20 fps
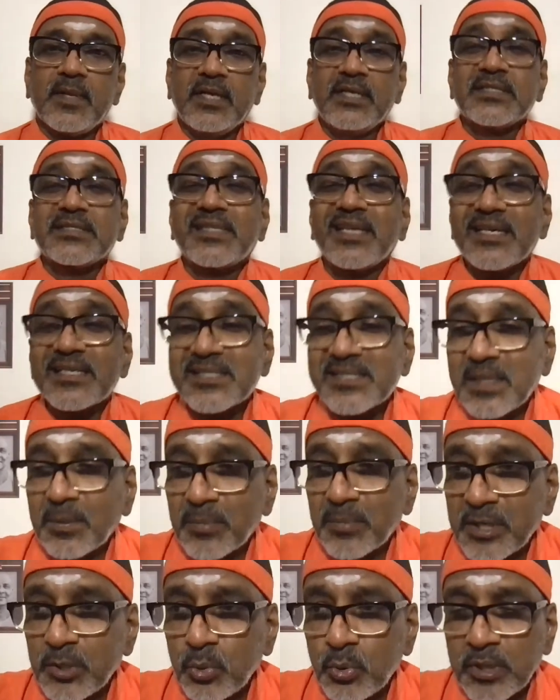Is there
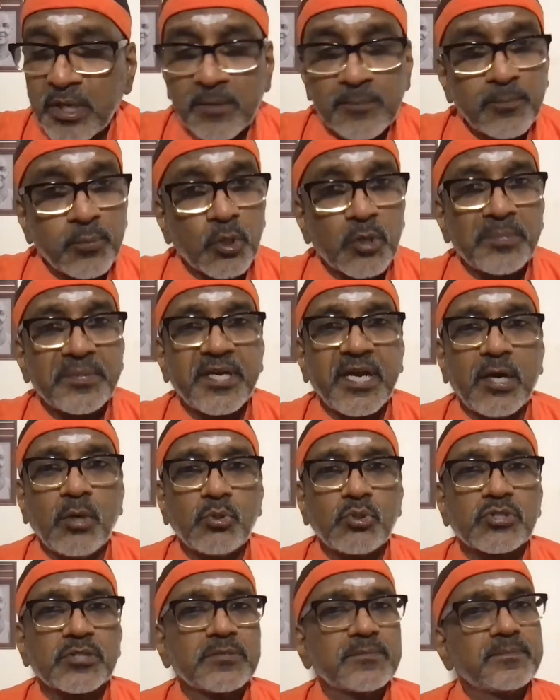somebody who can pull me
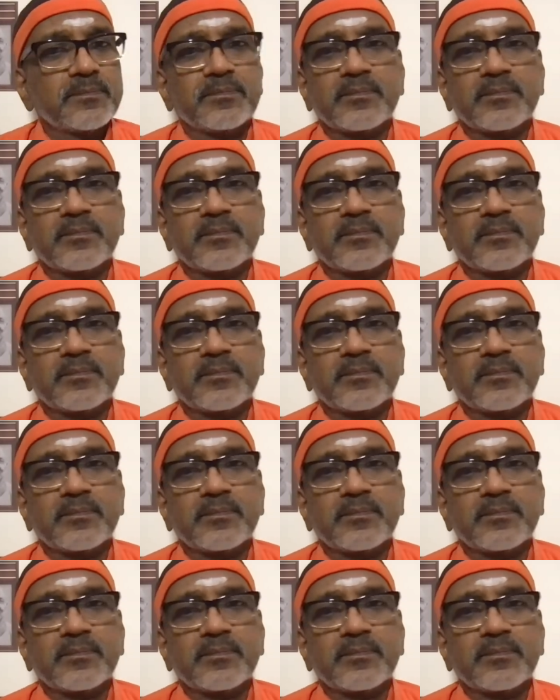out?